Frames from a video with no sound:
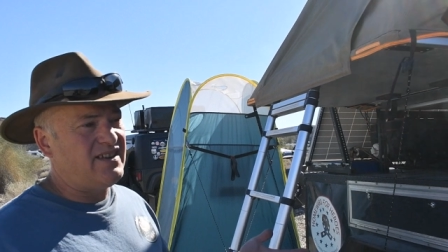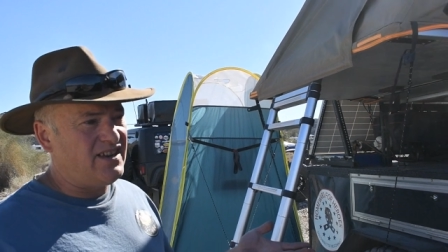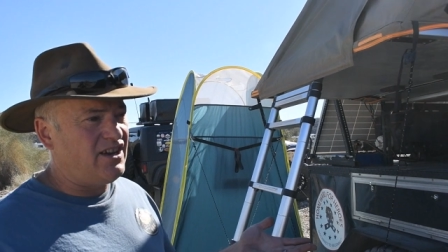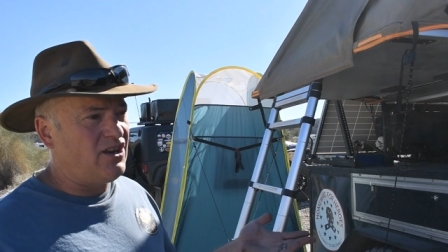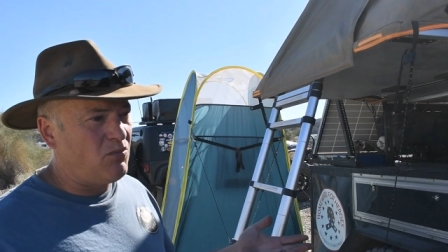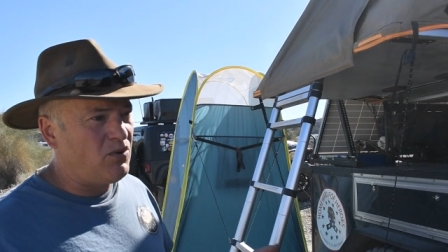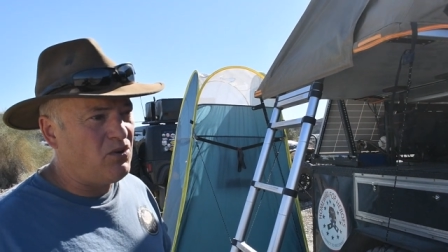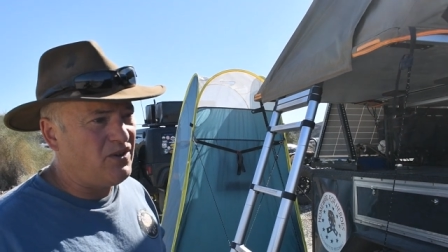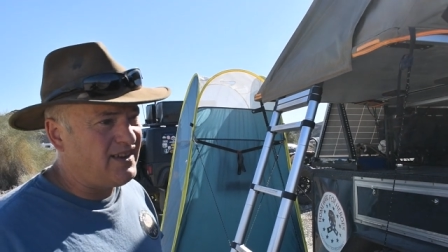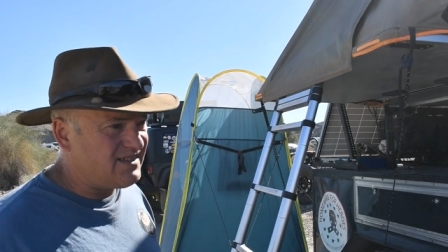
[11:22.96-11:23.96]
here where it
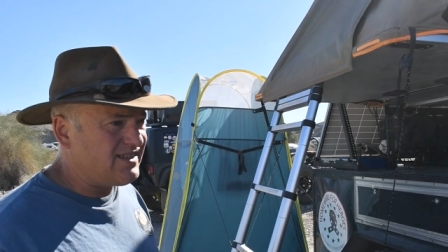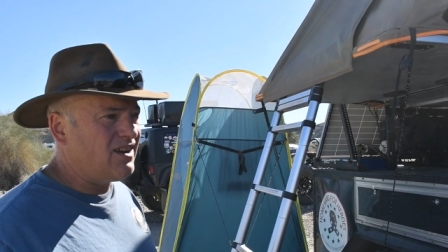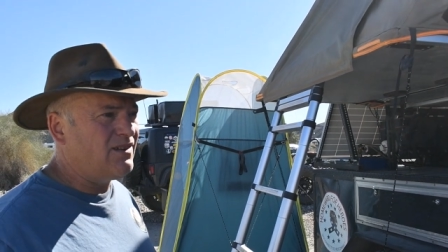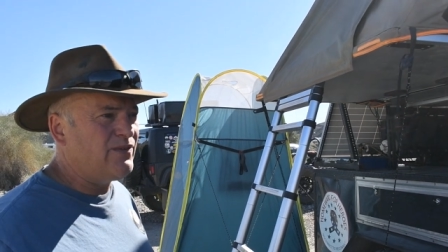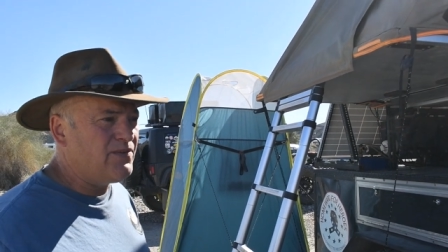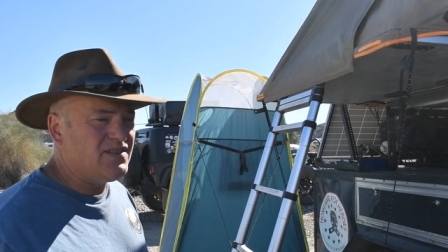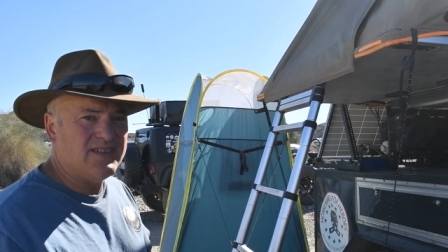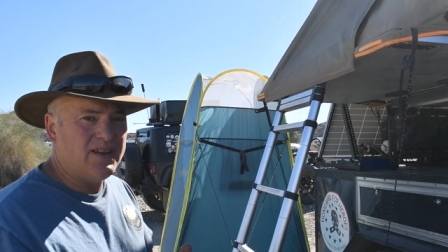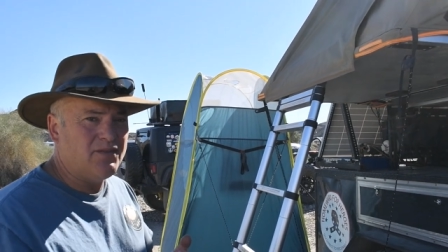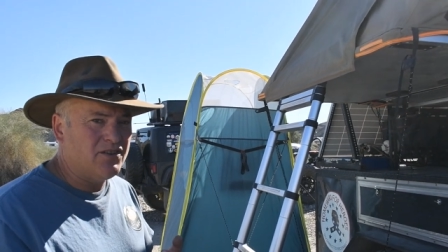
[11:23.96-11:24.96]
only gets down to
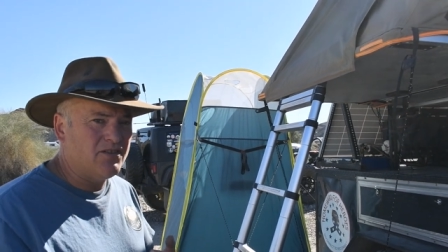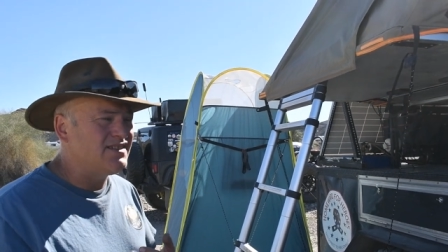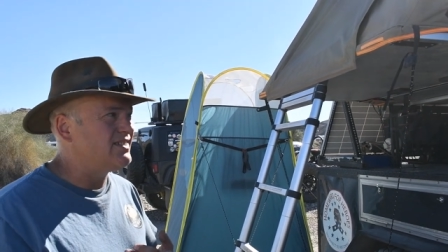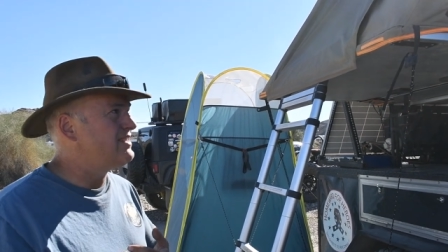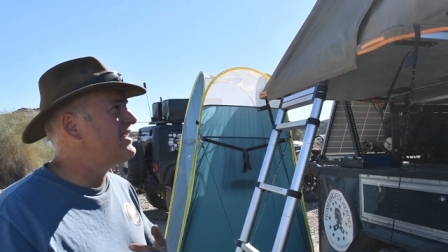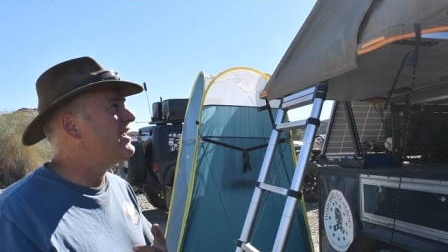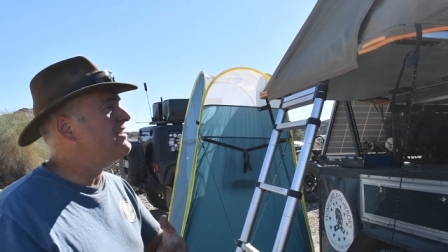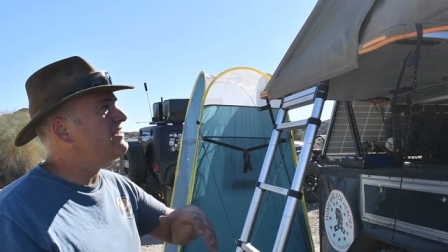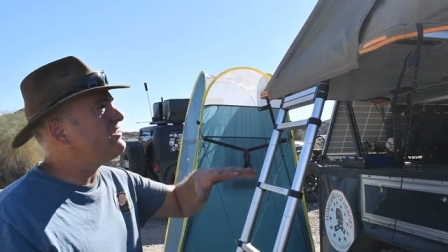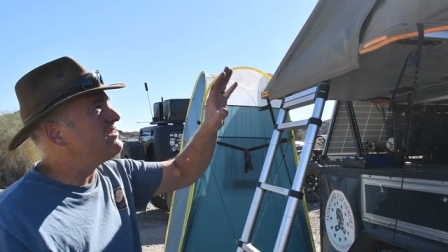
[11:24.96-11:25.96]
57 degrees at
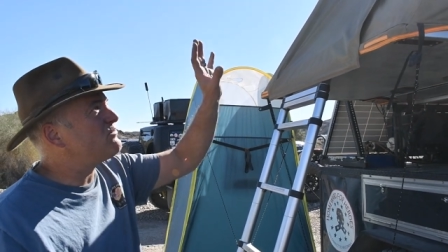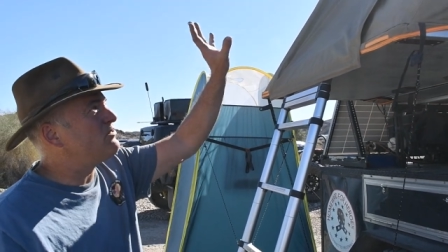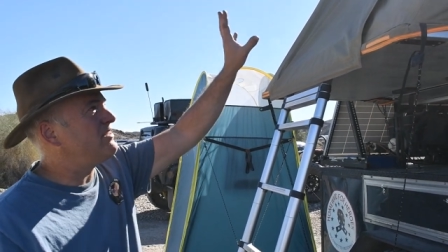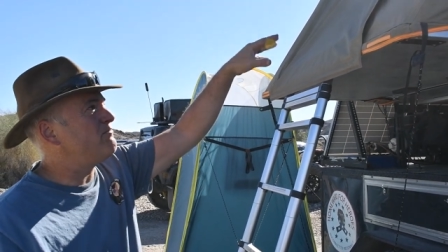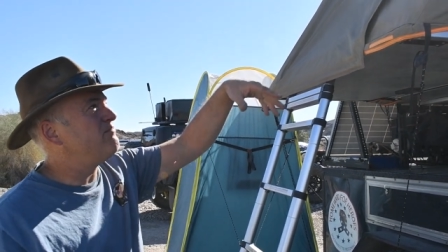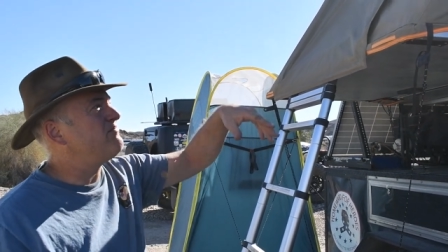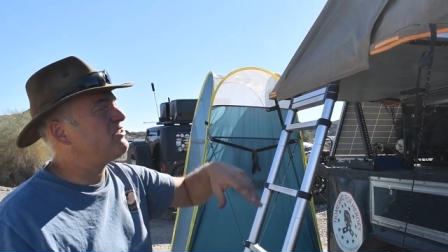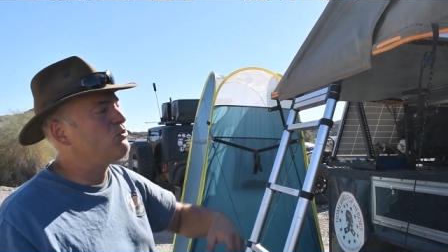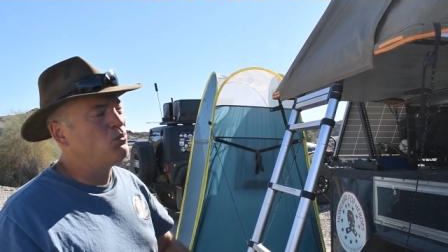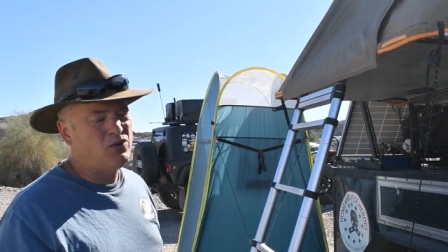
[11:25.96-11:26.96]
night, you know, it's really
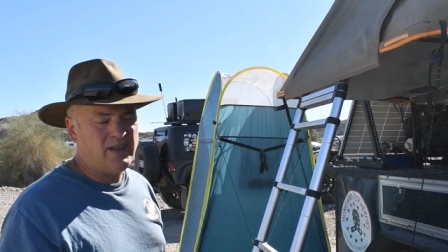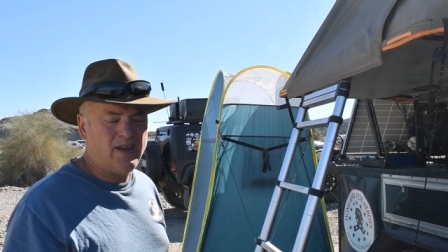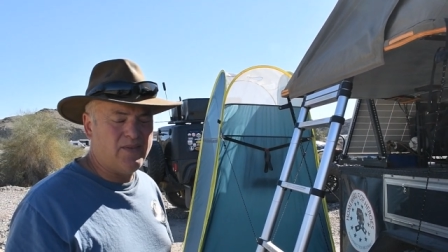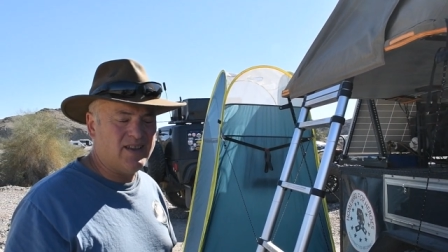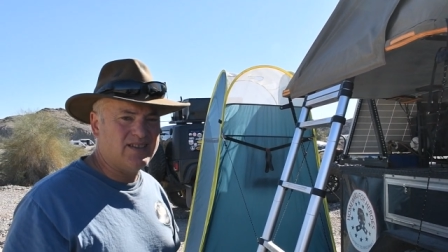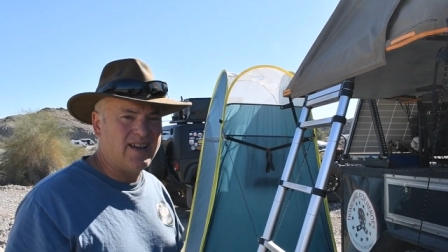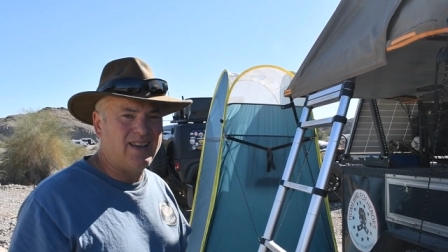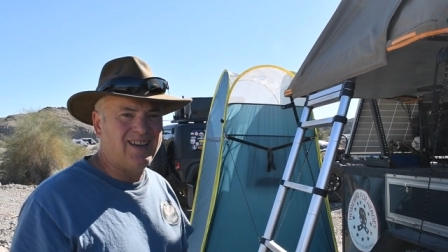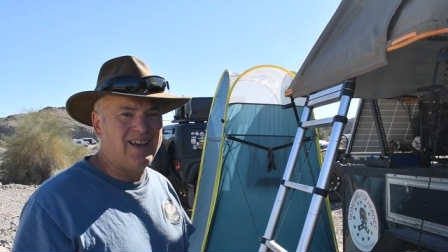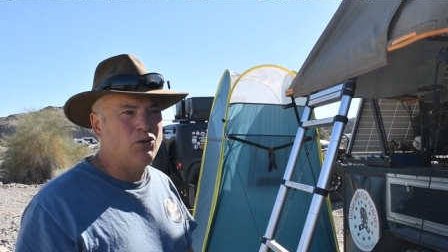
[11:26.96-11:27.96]
cool to have that
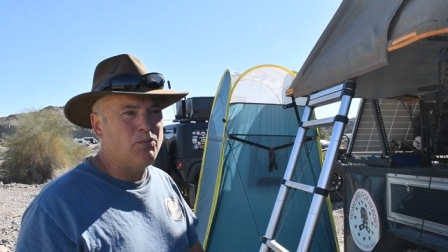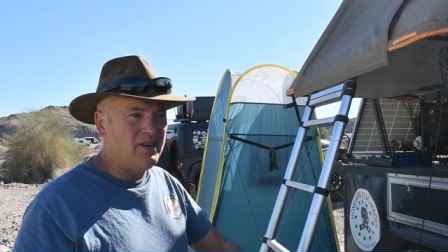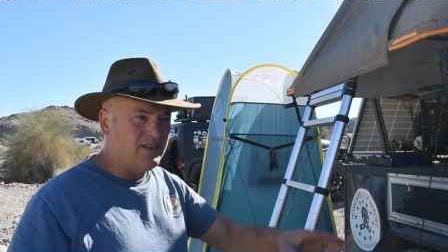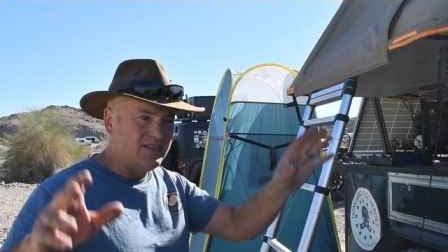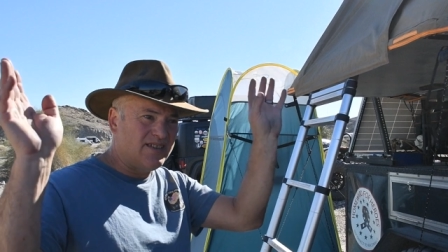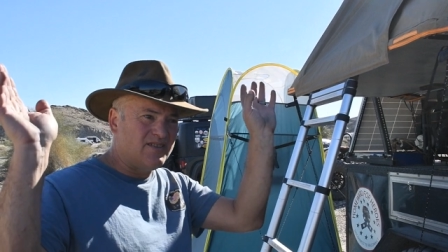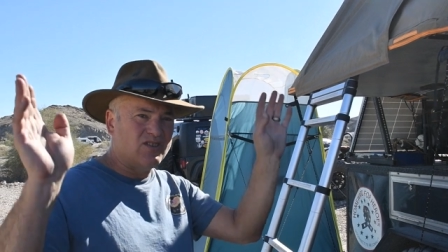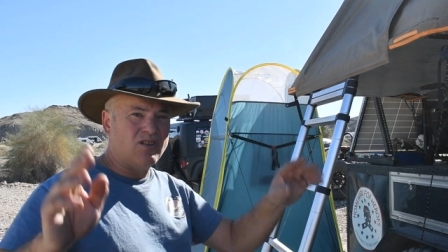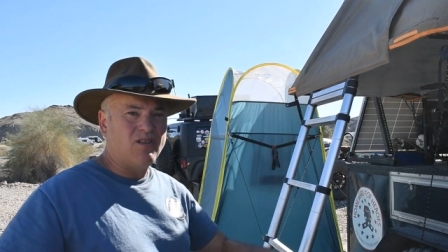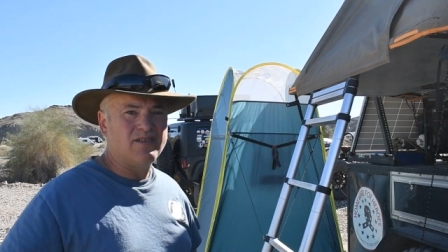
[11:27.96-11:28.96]
skylight open and see the
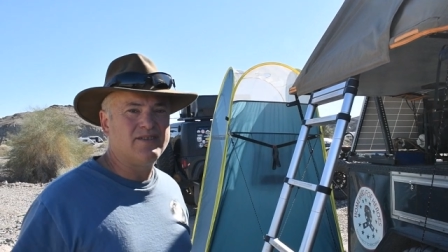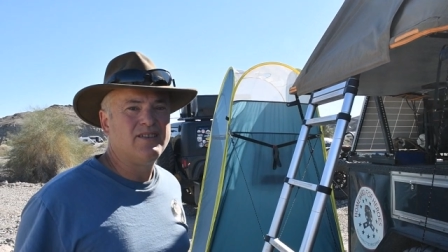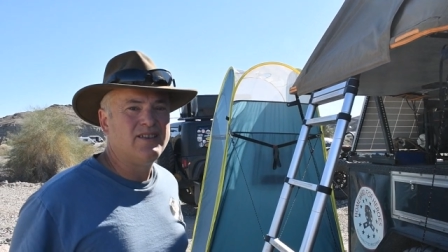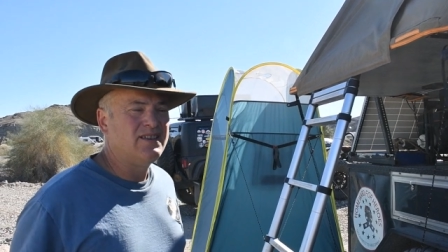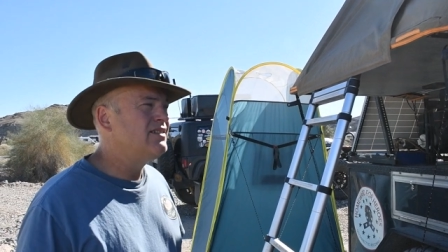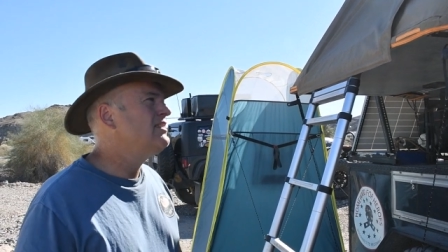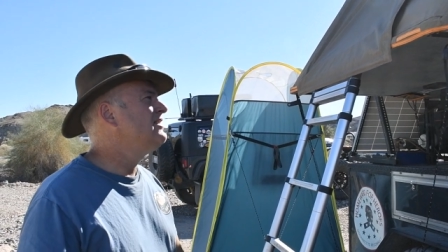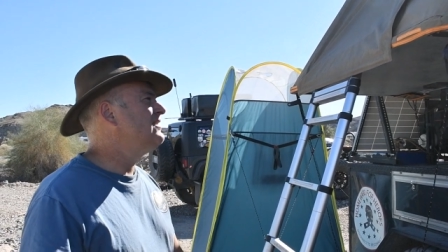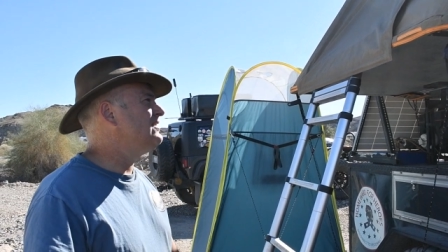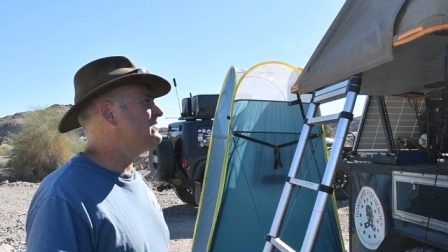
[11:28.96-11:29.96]
stars
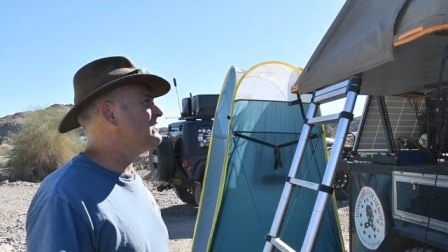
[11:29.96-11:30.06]
and